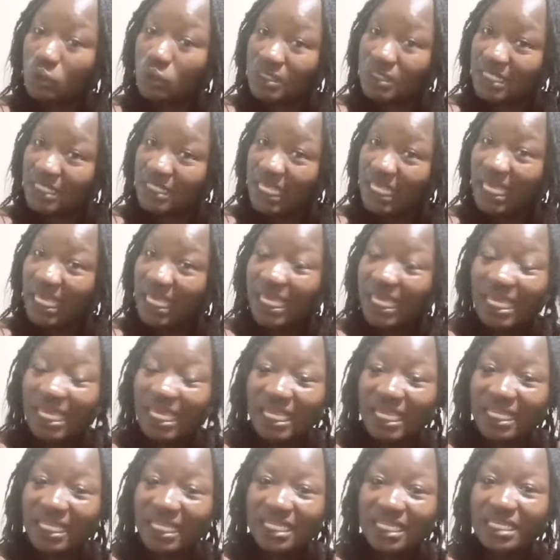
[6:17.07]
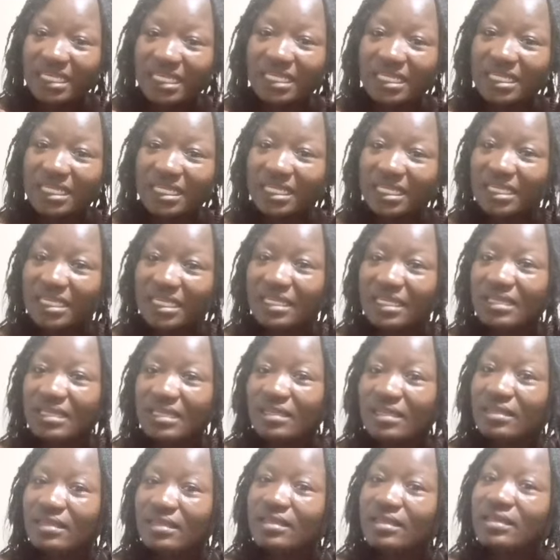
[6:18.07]
skin,
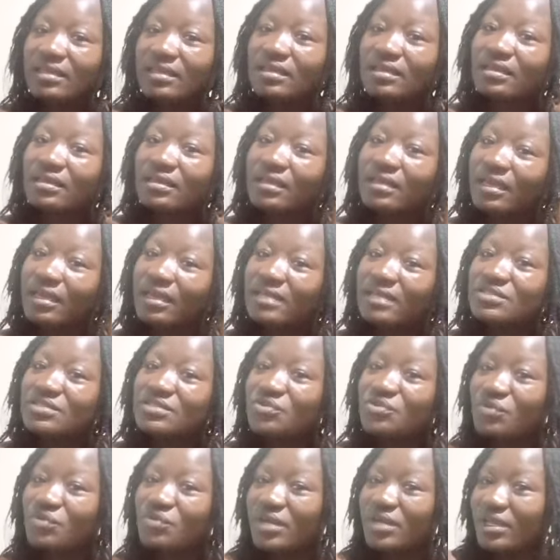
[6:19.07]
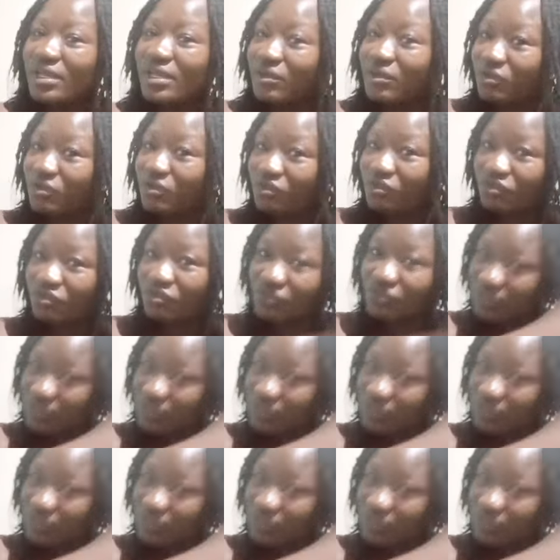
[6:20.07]
get rid of